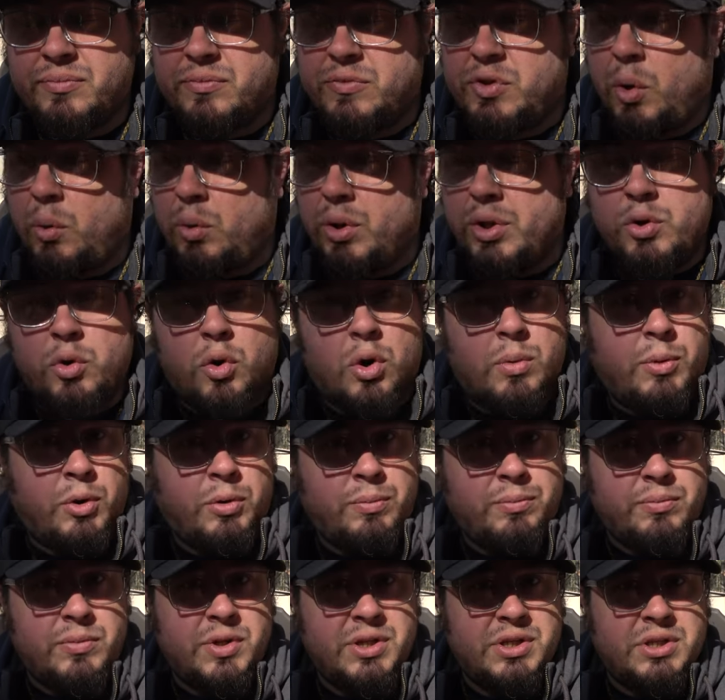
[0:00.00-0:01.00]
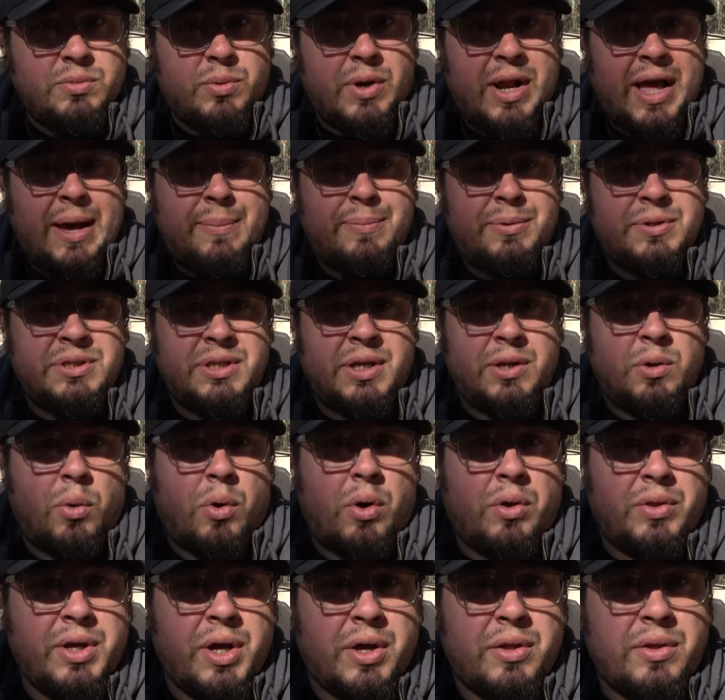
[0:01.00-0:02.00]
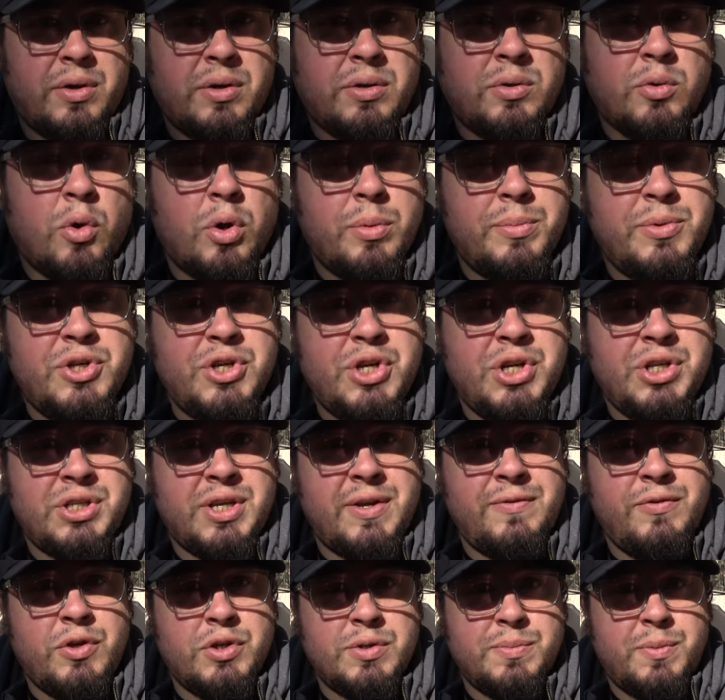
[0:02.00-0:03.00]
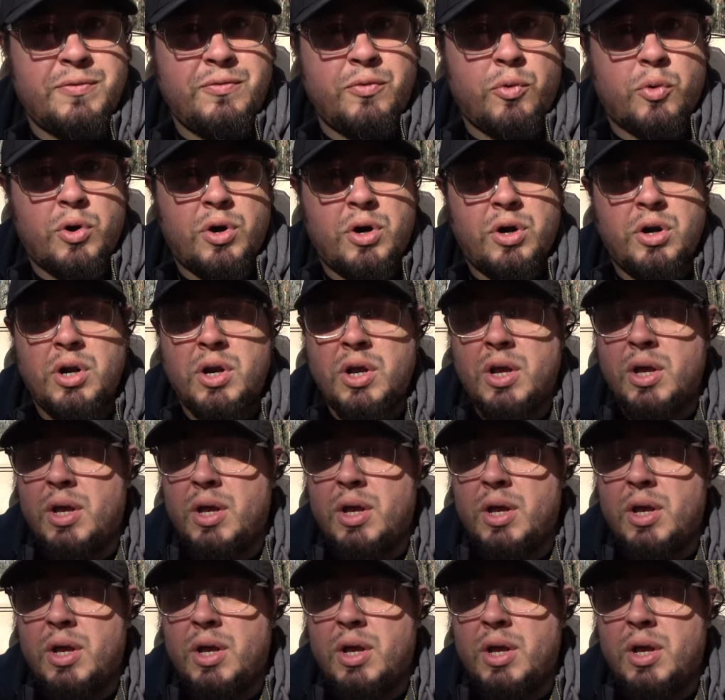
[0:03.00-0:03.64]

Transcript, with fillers: Totally normal. This is what happens at all the other coin machines I've used before.